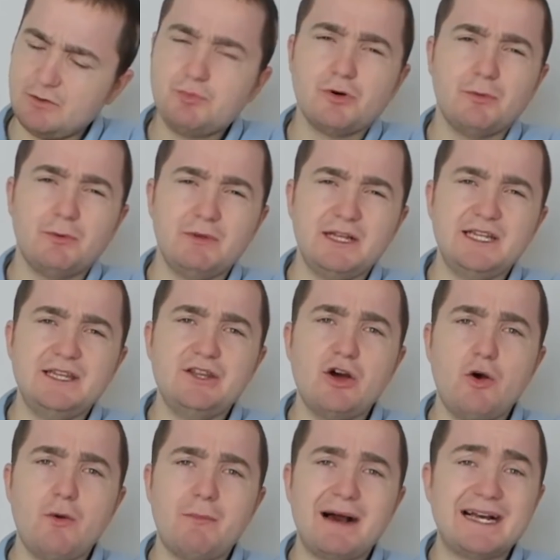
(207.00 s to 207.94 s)
probably
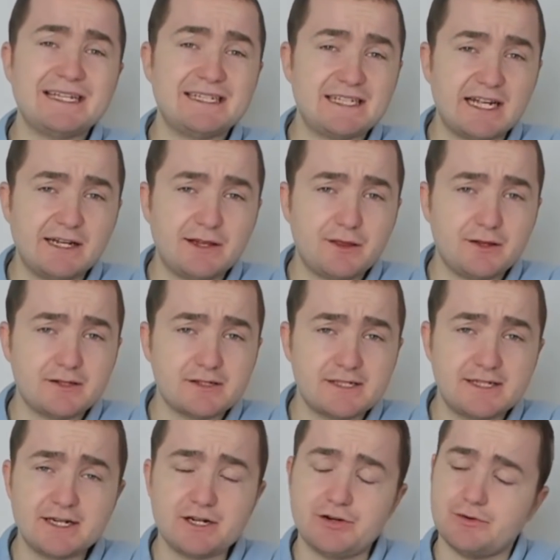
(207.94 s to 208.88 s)
know my stance on
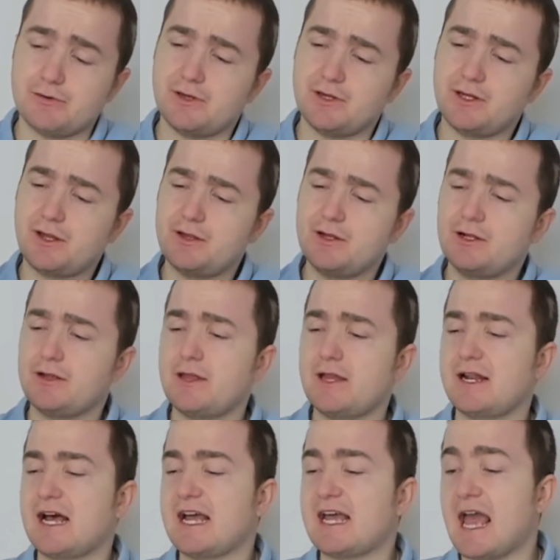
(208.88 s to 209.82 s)
stickers. It's not
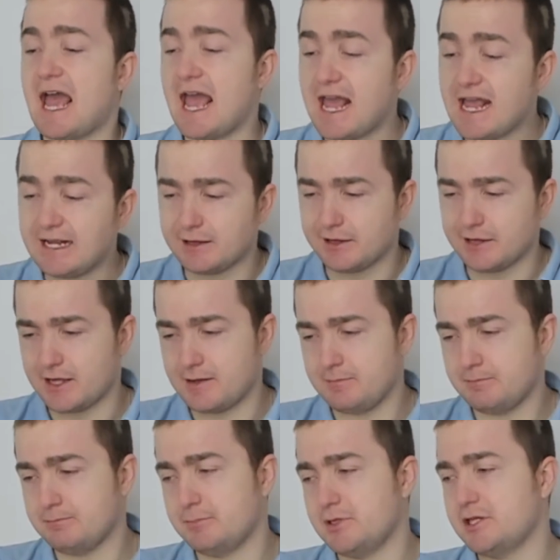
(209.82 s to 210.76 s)
that I hate
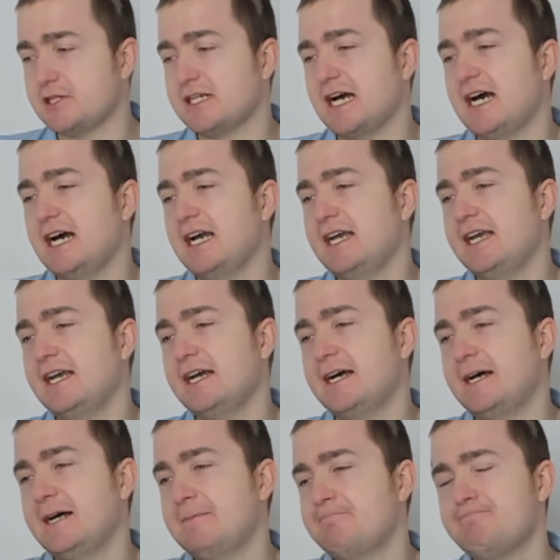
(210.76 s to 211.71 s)
them, but
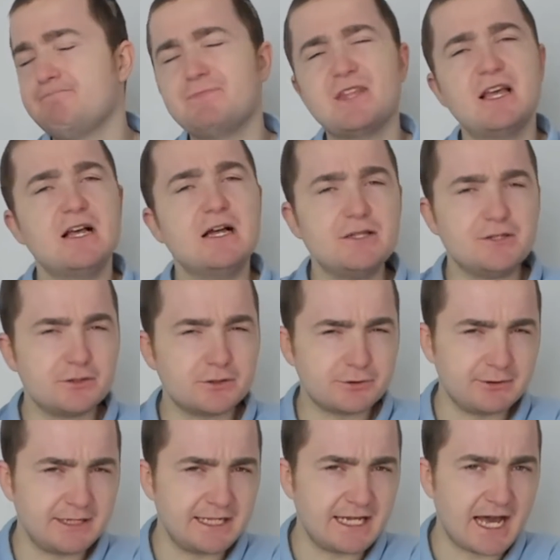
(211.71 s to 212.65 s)
I don't
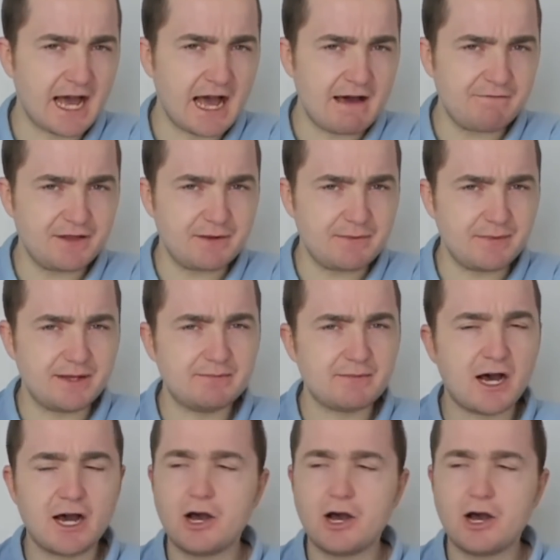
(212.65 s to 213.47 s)
really have them in my